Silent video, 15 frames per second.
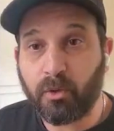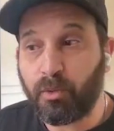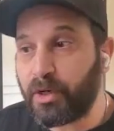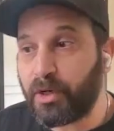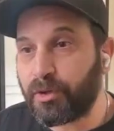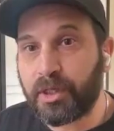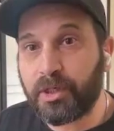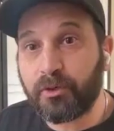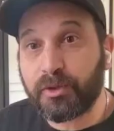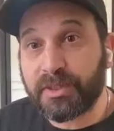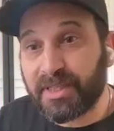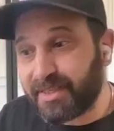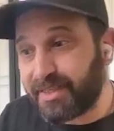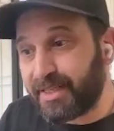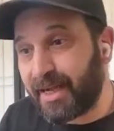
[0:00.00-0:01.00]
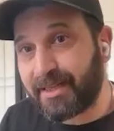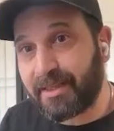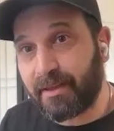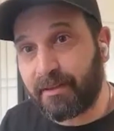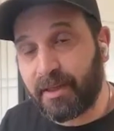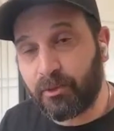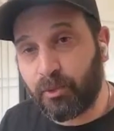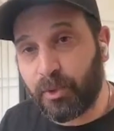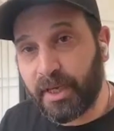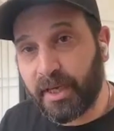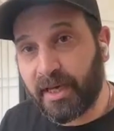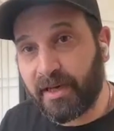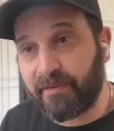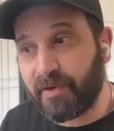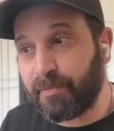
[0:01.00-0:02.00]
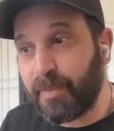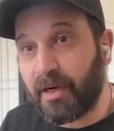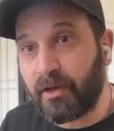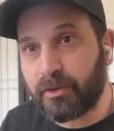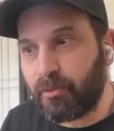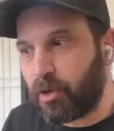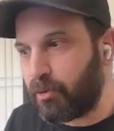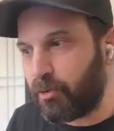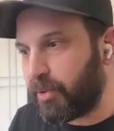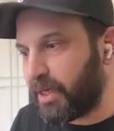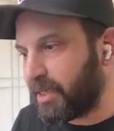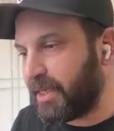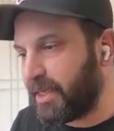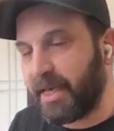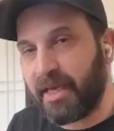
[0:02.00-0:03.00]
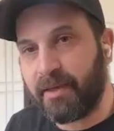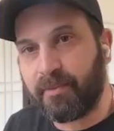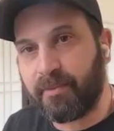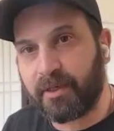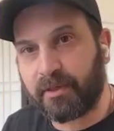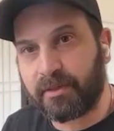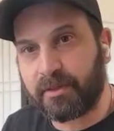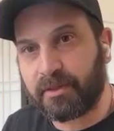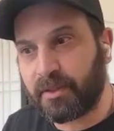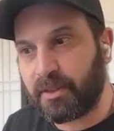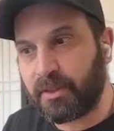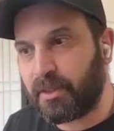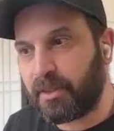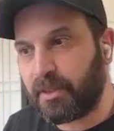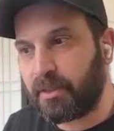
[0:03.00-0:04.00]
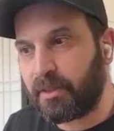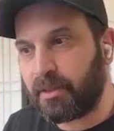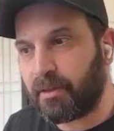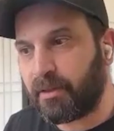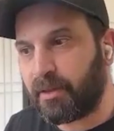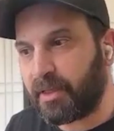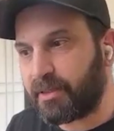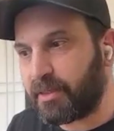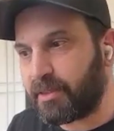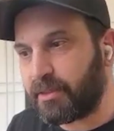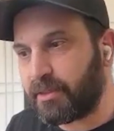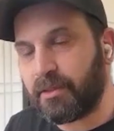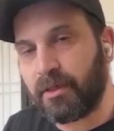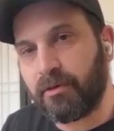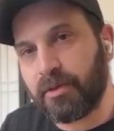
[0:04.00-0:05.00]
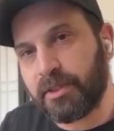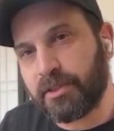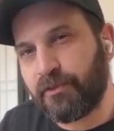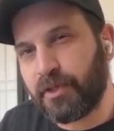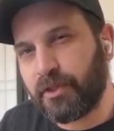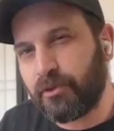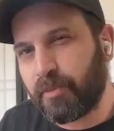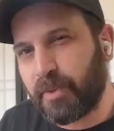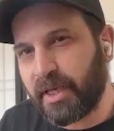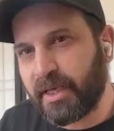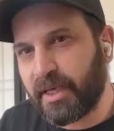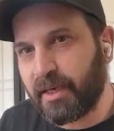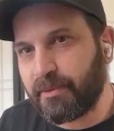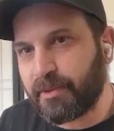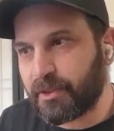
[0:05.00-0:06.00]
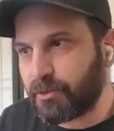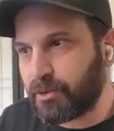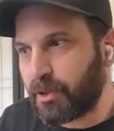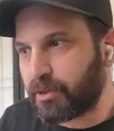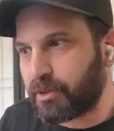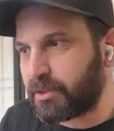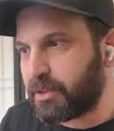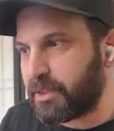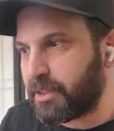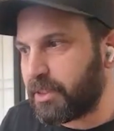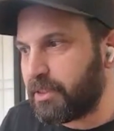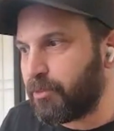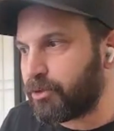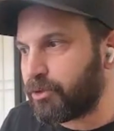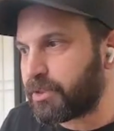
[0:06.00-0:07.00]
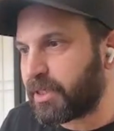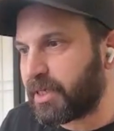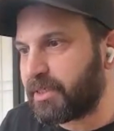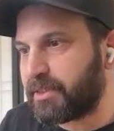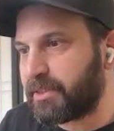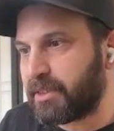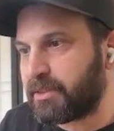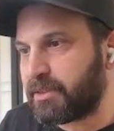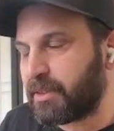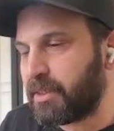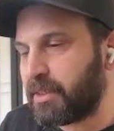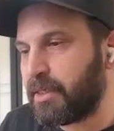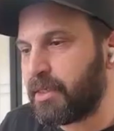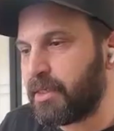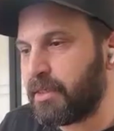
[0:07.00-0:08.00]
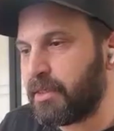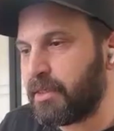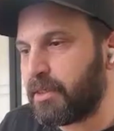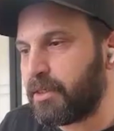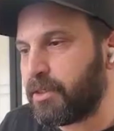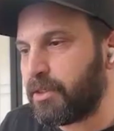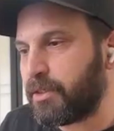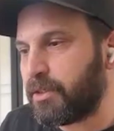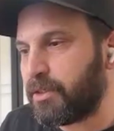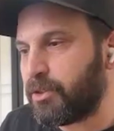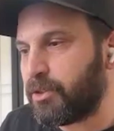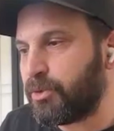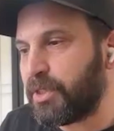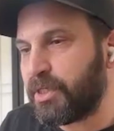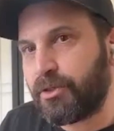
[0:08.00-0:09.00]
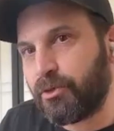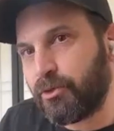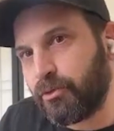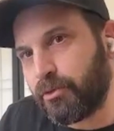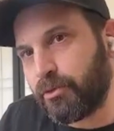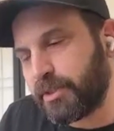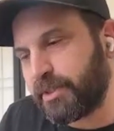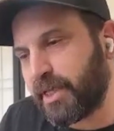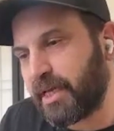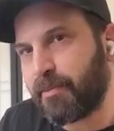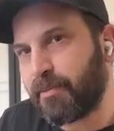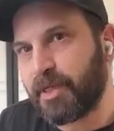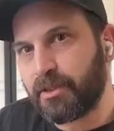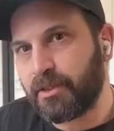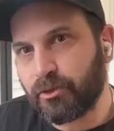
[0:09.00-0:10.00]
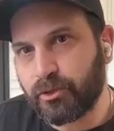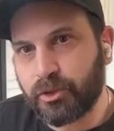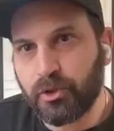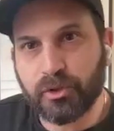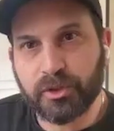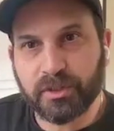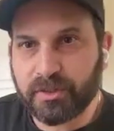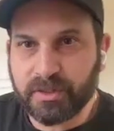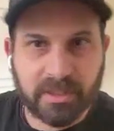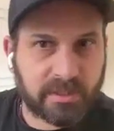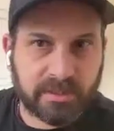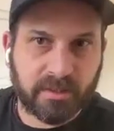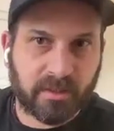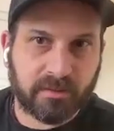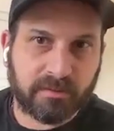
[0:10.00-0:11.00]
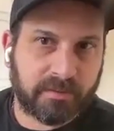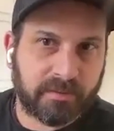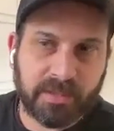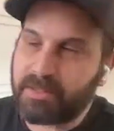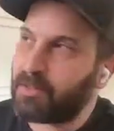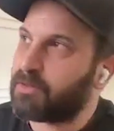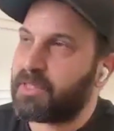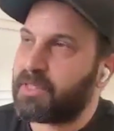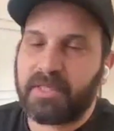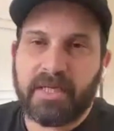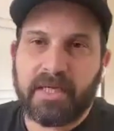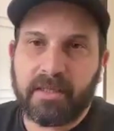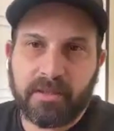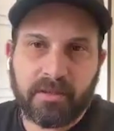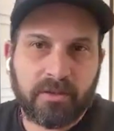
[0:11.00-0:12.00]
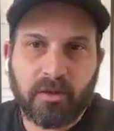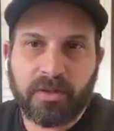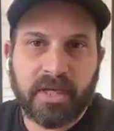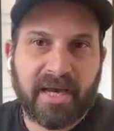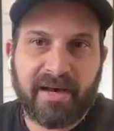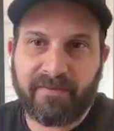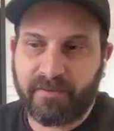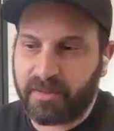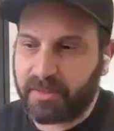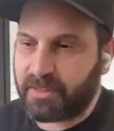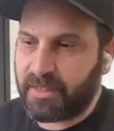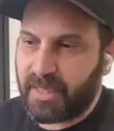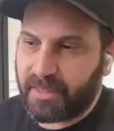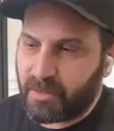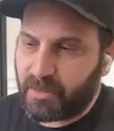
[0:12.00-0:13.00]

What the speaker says: We're going to use the data that we have about mobile gamers that is, it's free to play games. So not in most cases, you need to segment those users. It's not that you don't have the data.